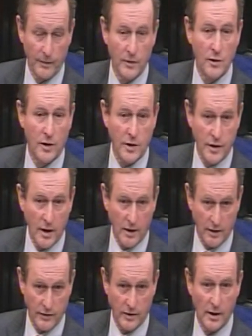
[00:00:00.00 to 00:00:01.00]
You can take
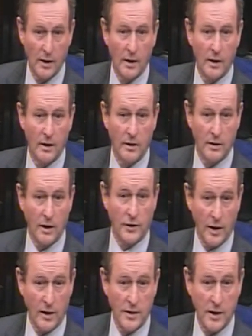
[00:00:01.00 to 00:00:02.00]
it. You
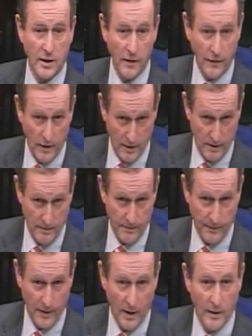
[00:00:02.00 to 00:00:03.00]
take it as a given
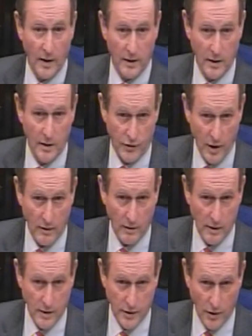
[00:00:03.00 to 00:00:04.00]
that in the
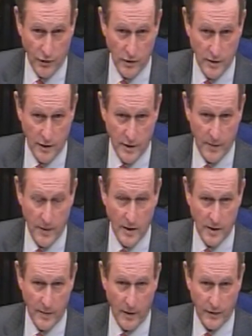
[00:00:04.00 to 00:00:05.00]
general discussions that take
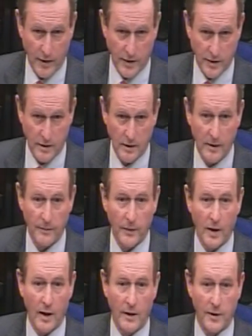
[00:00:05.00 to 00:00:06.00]
place about this,
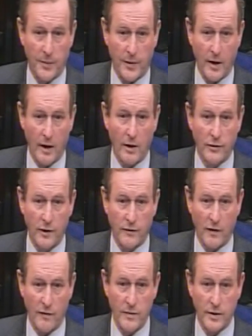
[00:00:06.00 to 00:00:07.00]
uh, the priority of
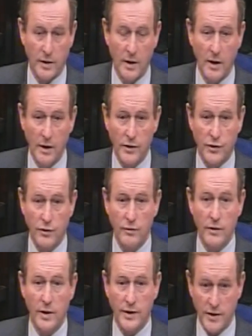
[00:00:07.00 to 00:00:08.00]
government is
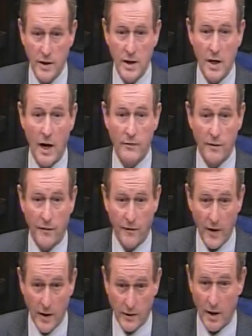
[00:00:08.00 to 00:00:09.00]
to see and
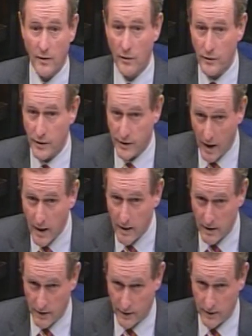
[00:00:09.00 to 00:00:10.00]
reflect and
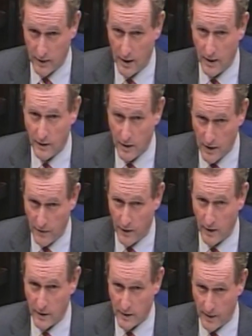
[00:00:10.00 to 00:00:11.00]
understand the
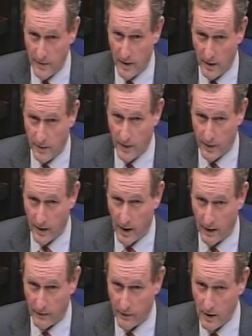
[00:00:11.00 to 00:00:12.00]
difficulties that many people
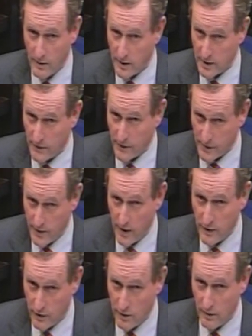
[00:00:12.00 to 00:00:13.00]
have. But as I've
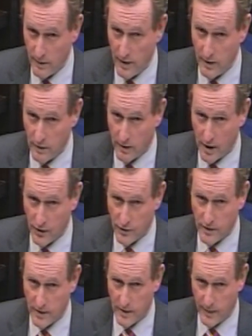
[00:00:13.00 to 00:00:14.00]
explained to you on many
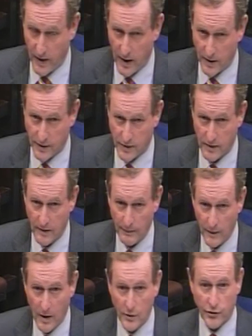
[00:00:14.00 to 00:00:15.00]
occasions in the past,
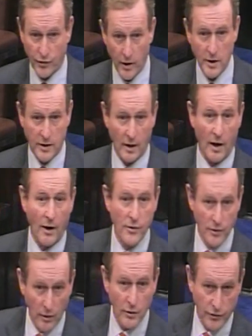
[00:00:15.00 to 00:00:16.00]
troika or
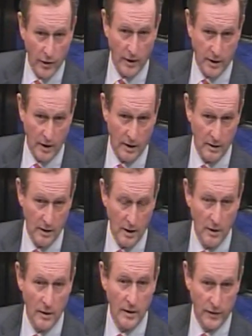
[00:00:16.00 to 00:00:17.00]
no troika,
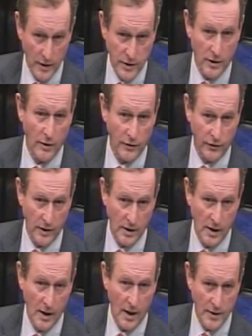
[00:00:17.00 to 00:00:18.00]
this country
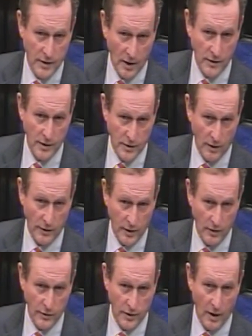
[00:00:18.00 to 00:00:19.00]
has got to sort
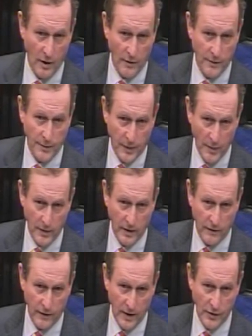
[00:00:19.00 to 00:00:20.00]
out our public
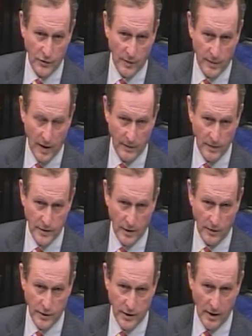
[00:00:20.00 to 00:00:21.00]
financial problems
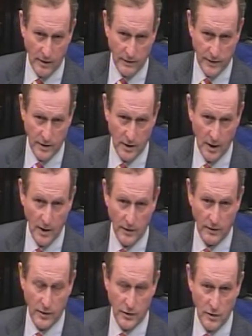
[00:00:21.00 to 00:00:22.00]
ourselves.
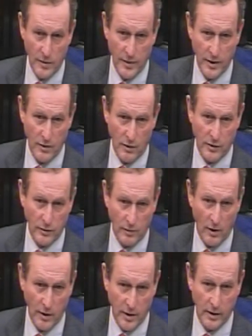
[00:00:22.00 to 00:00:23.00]
There is nobody going to
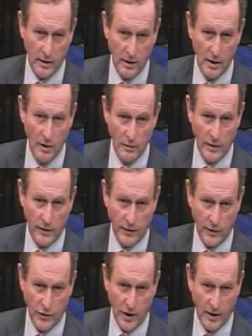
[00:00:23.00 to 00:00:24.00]
walk in with
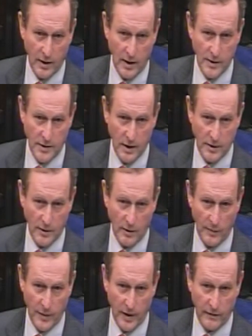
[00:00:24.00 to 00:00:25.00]
the cheque and say it's all
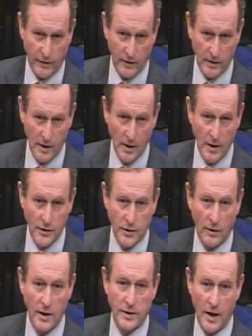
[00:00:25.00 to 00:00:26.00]
paid for.
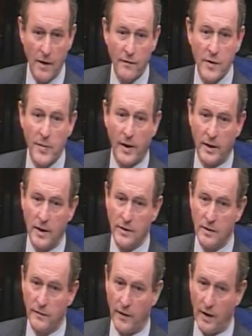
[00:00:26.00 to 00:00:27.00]
So it's everybody is
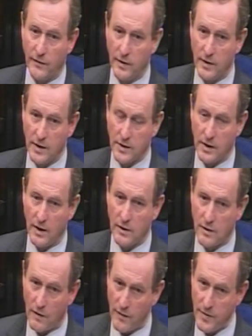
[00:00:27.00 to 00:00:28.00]
involved in this, and
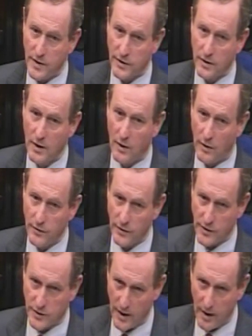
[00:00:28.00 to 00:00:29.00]
government
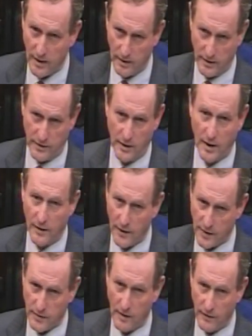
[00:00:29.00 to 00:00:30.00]
understand, and
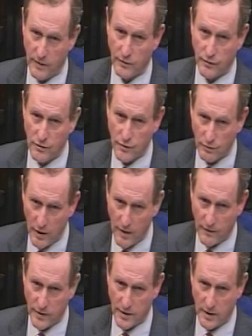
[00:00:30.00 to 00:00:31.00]
that's why we've introduced
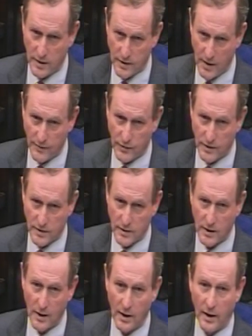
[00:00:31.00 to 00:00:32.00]
waivers and exemptions
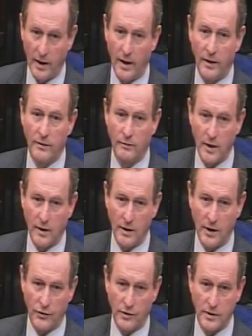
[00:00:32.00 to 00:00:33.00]
uh, and
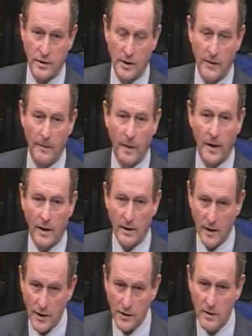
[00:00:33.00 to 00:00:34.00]
regulations that
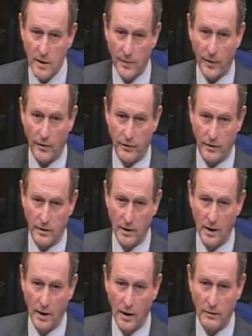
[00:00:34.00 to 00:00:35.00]
lessen the burden
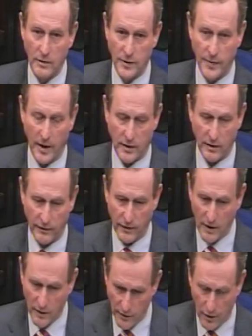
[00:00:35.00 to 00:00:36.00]
in respect of
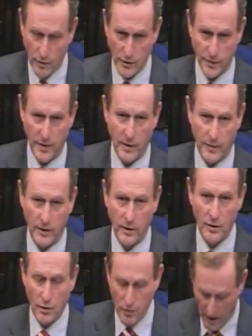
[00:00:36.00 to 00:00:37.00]
those people who